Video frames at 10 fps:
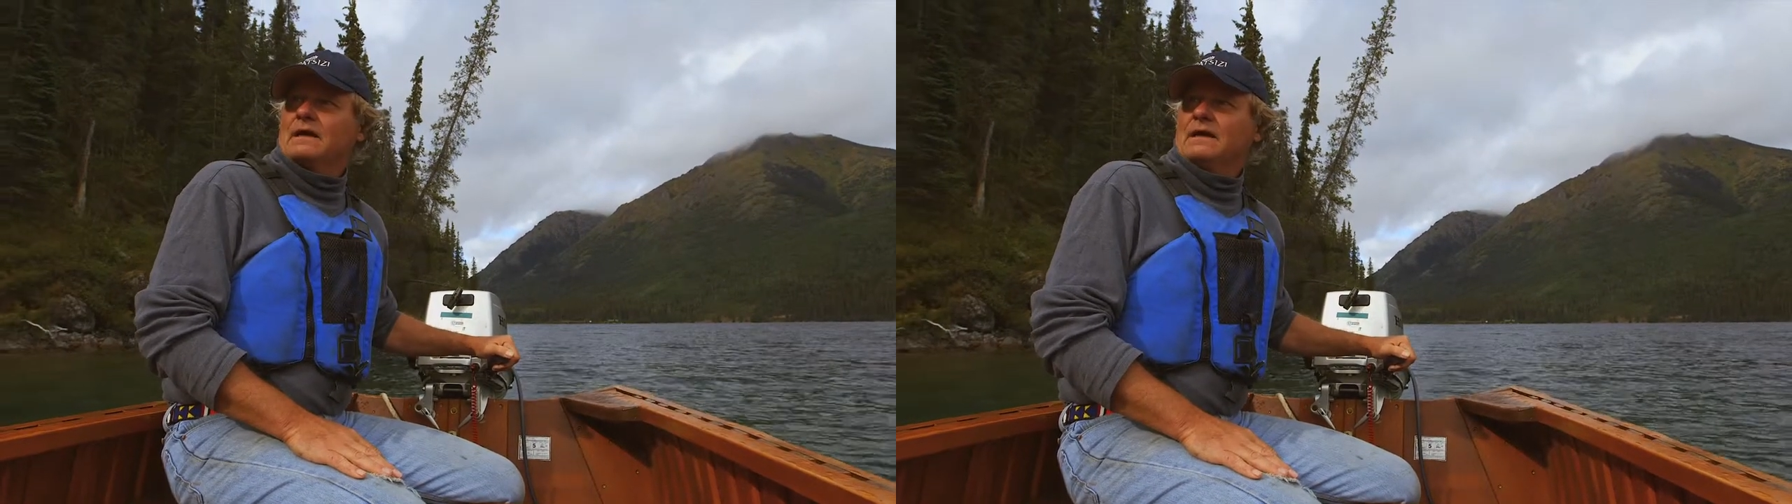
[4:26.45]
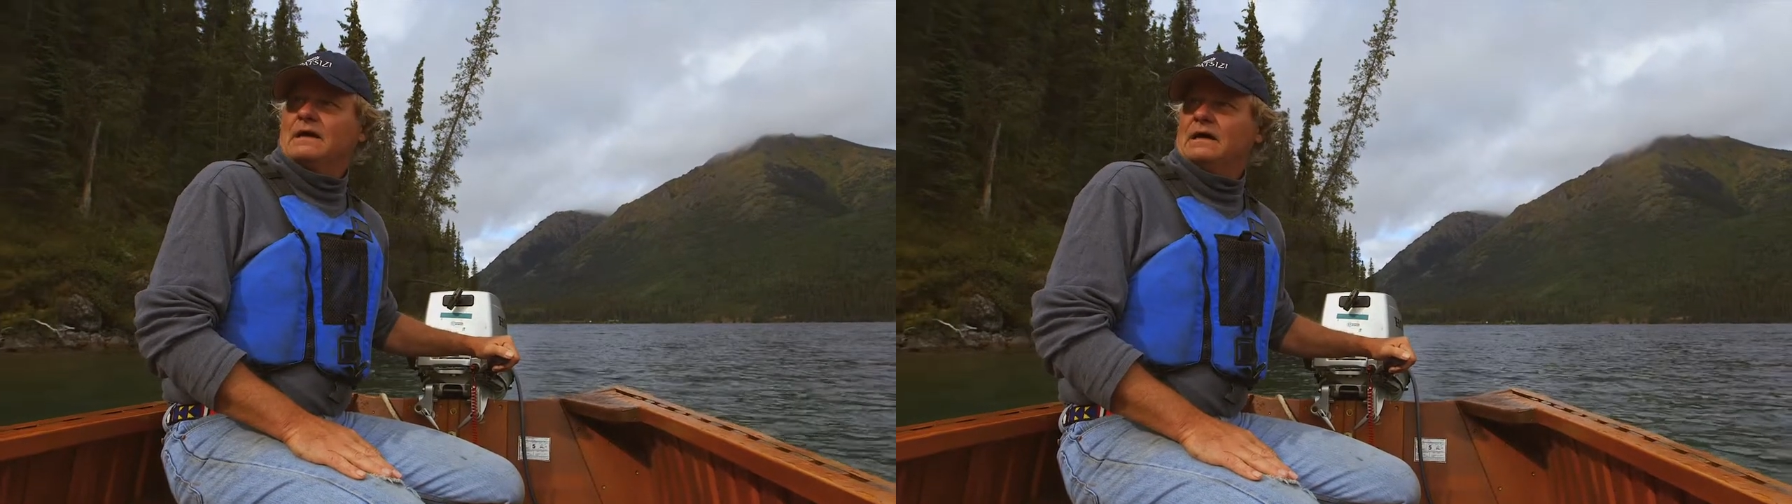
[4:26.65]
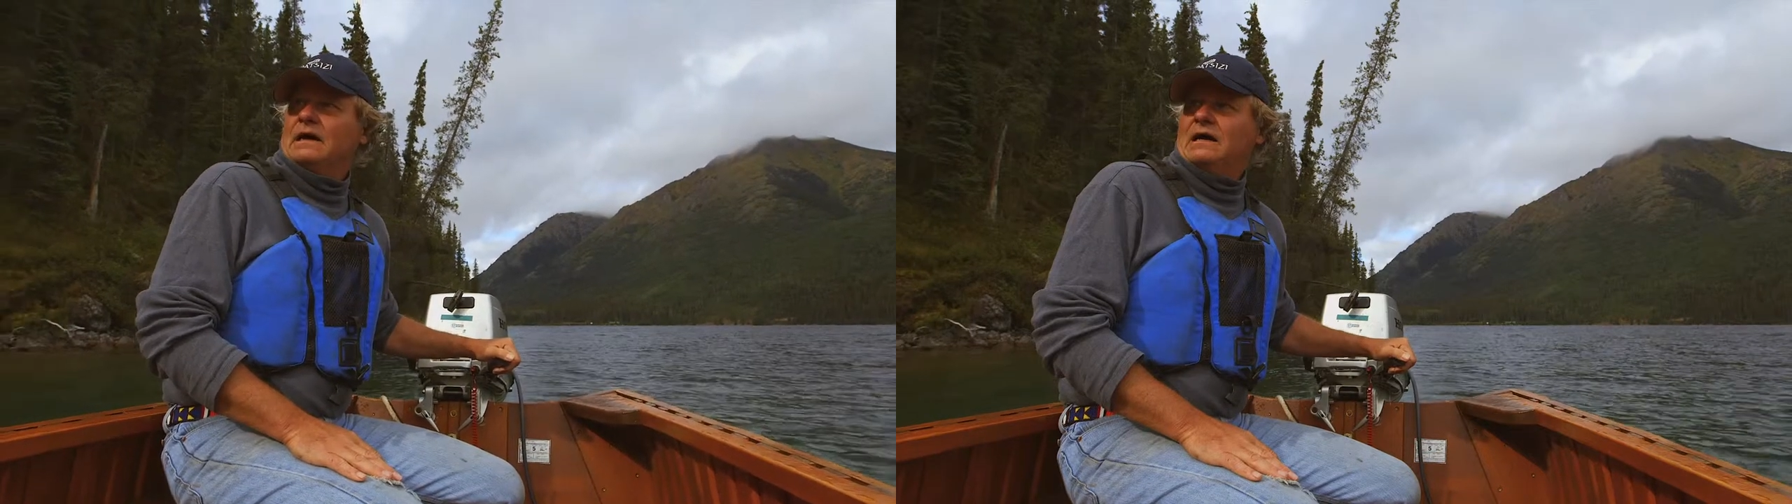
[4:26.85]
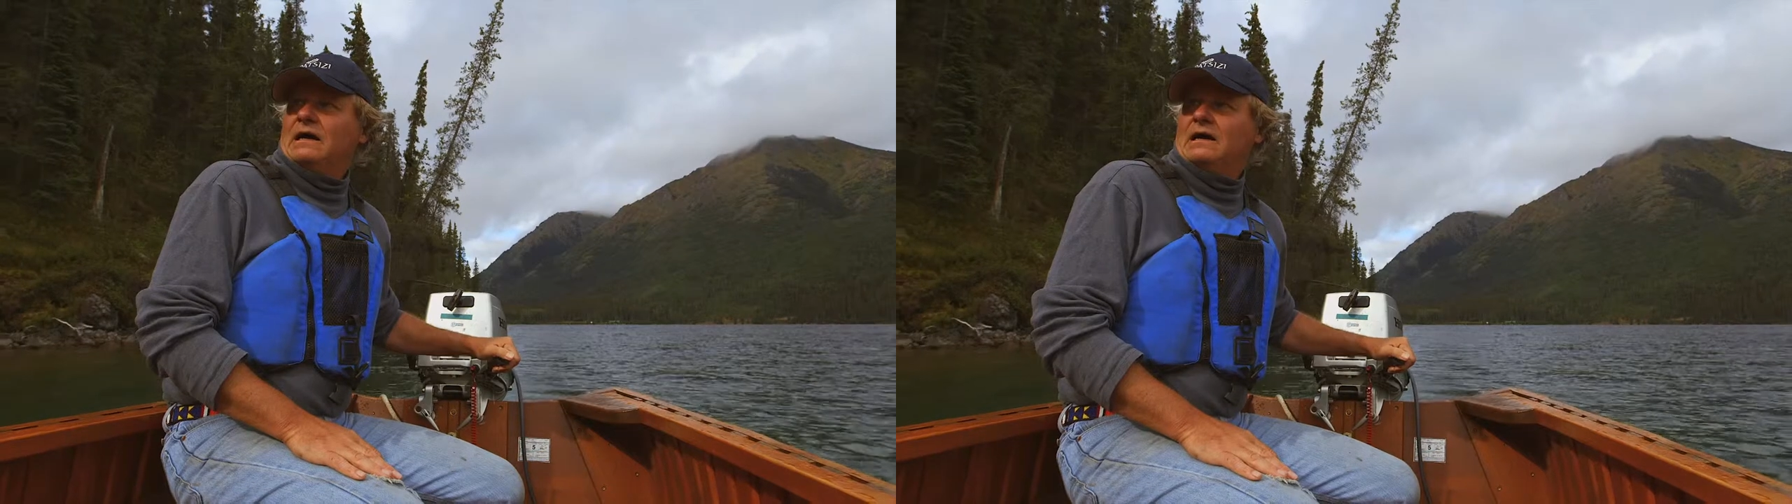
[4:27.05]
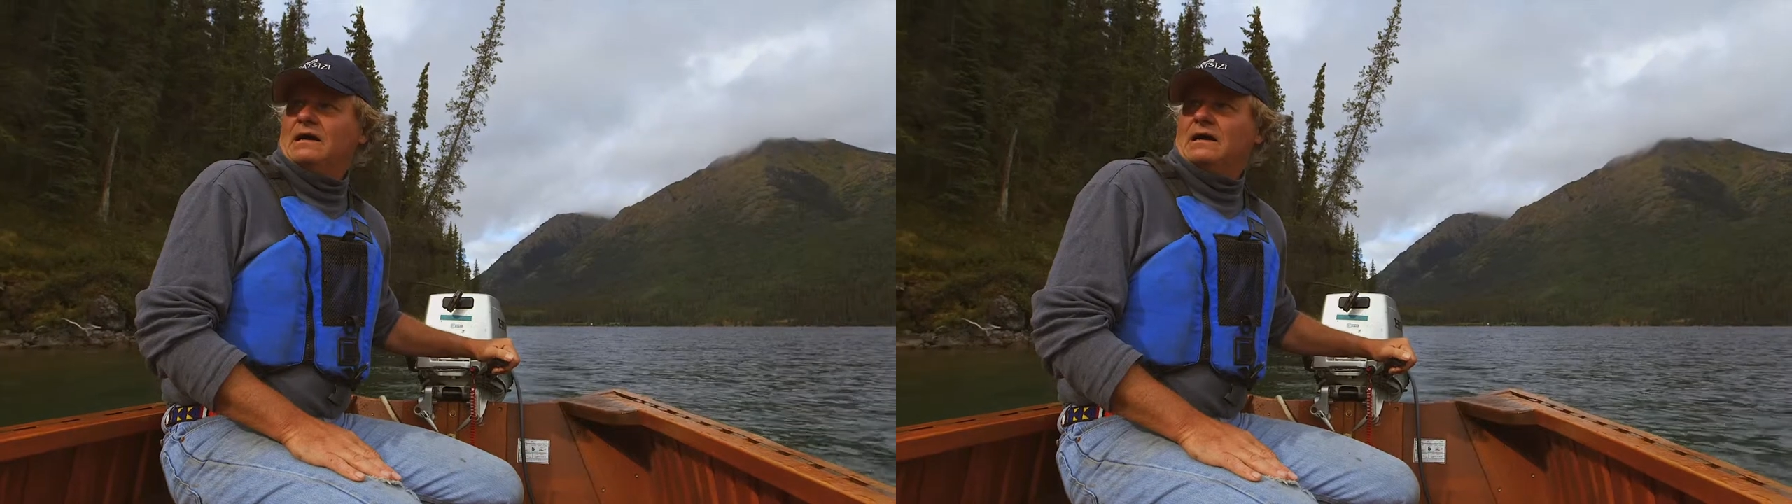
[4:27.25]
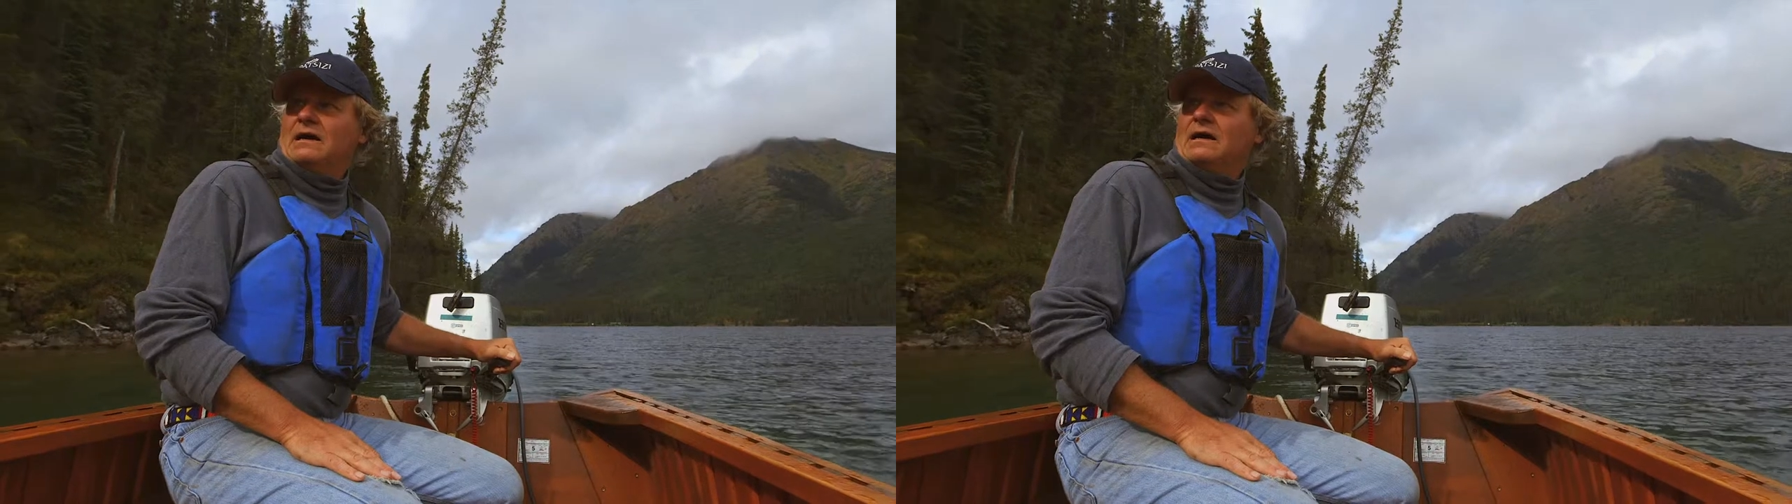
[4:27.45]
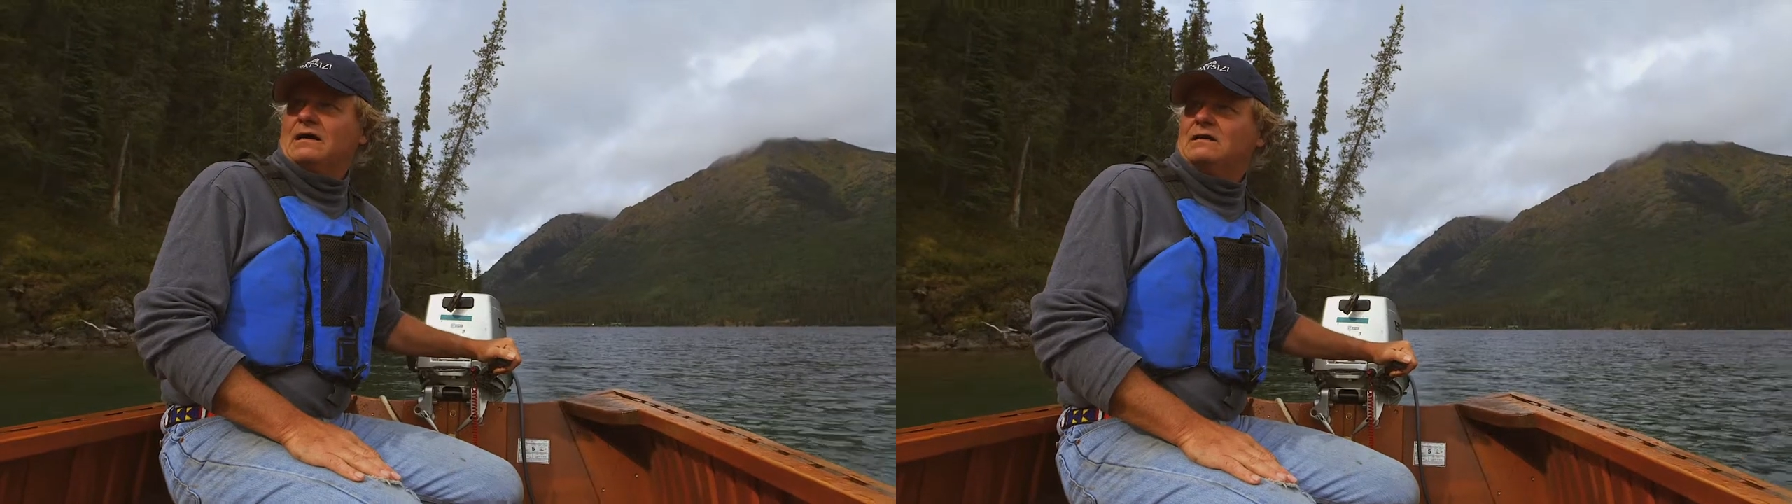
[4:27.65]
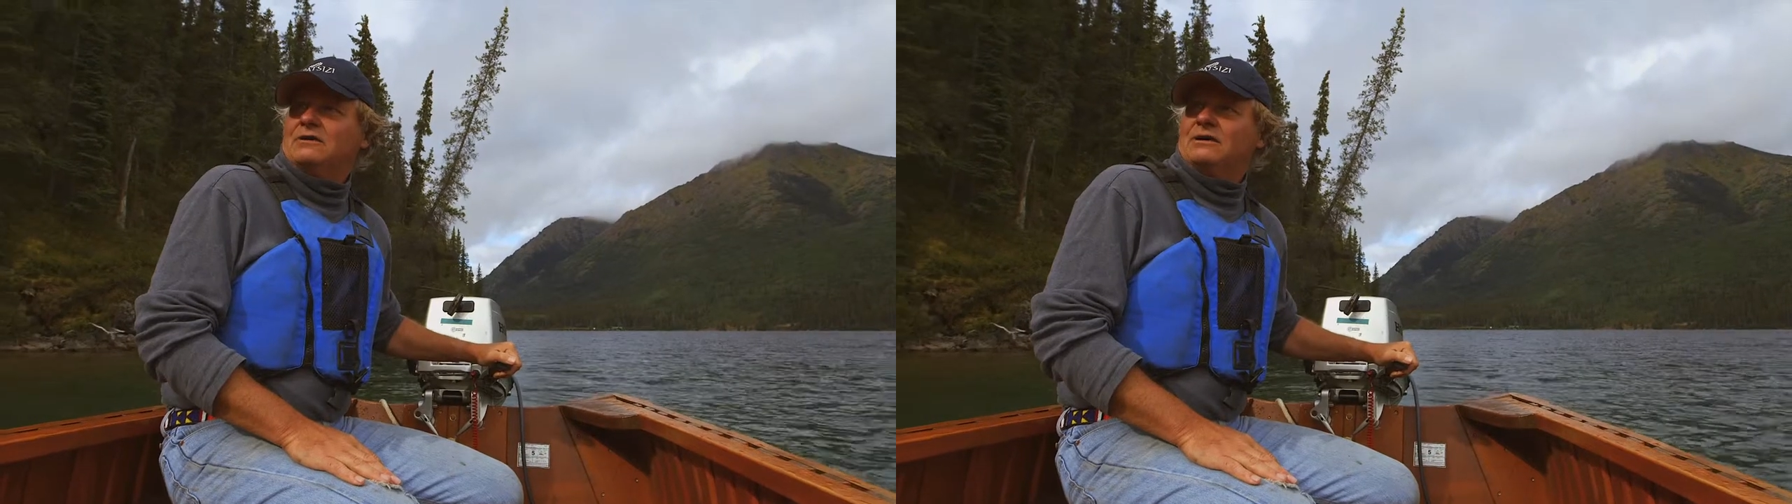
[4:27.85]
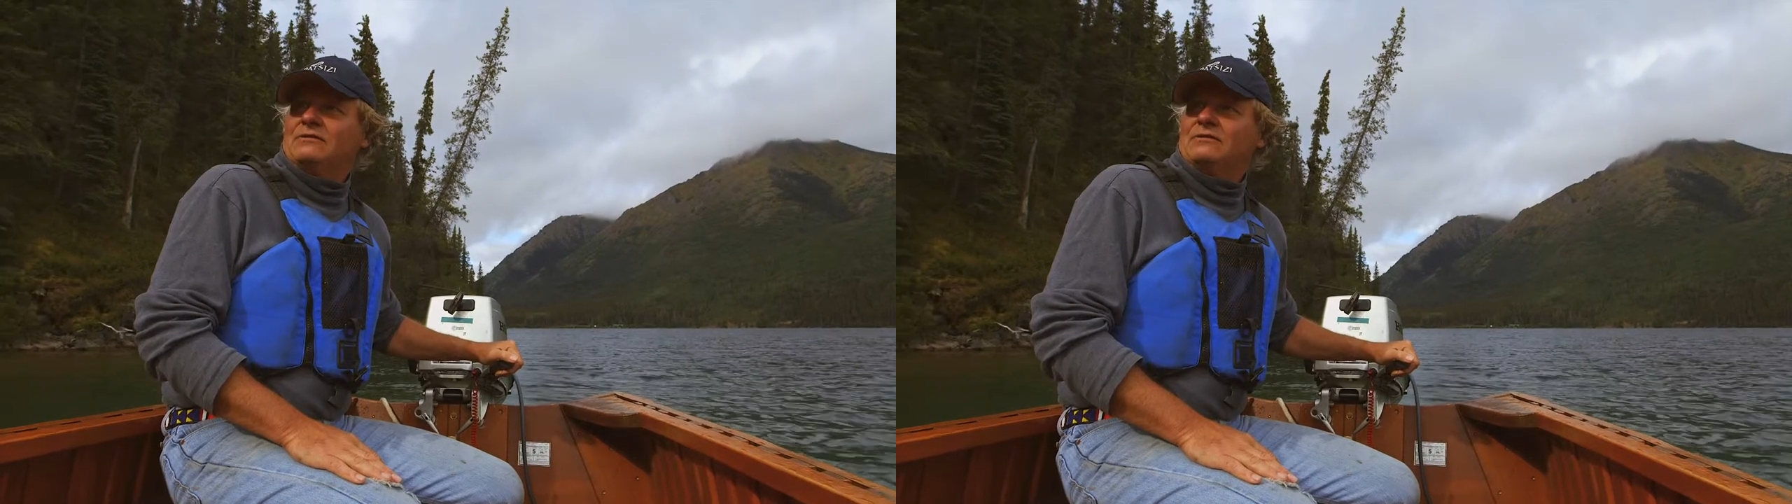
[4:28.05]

And, I, you know,